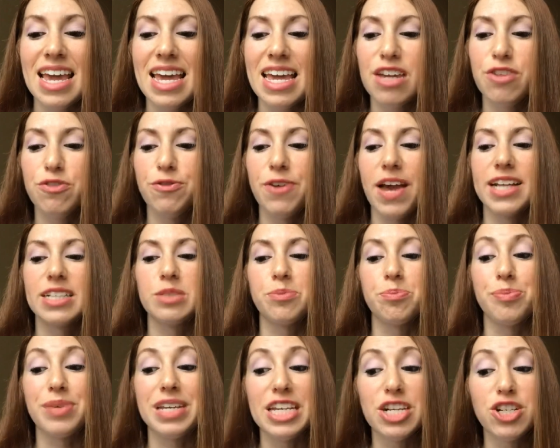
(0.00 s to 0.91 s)
In fact,
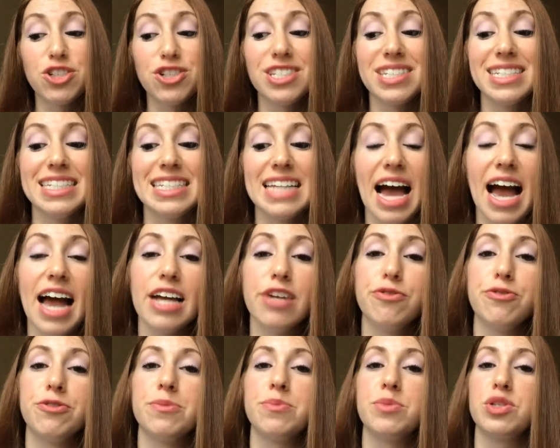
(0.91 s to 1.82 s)
Pierce
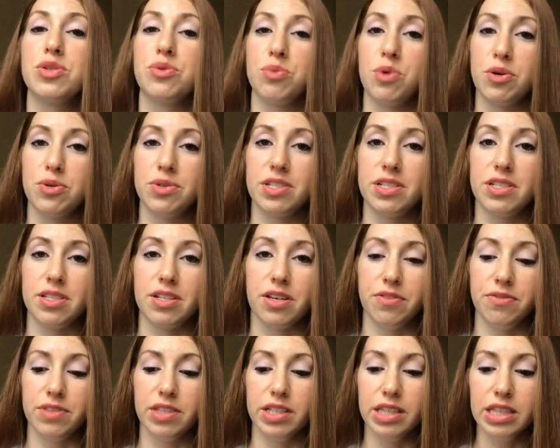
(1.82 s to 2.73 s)
died from cirrhosis
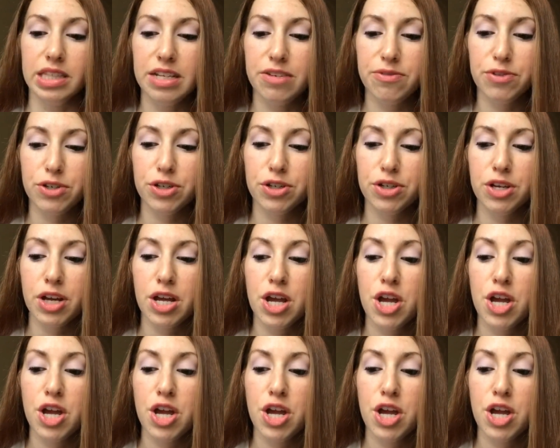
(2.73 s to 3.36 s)
of the liver.